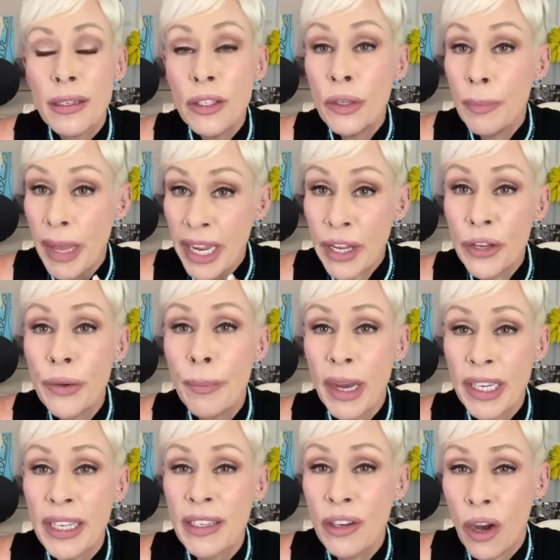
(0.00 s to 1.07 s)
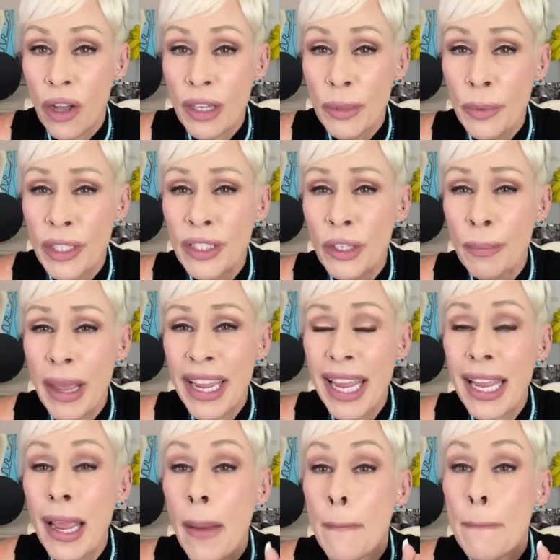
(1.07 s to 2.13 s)
You're making your money in Hollywood, and you're
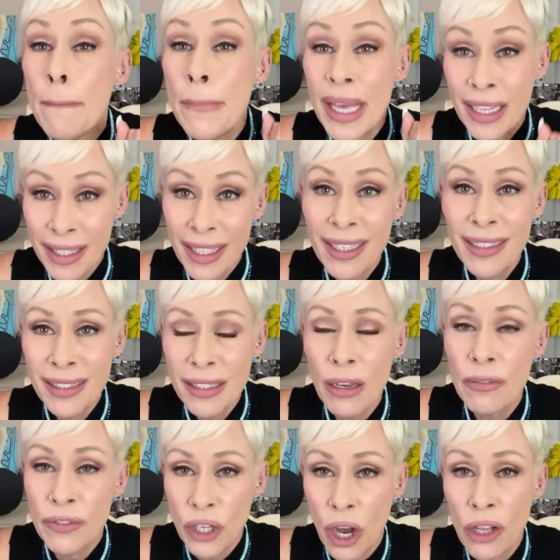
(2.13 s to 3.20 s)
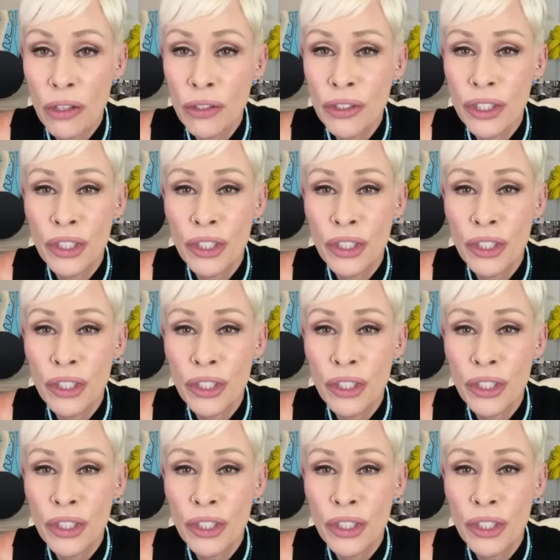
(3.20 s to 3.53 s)
making millions of dollars,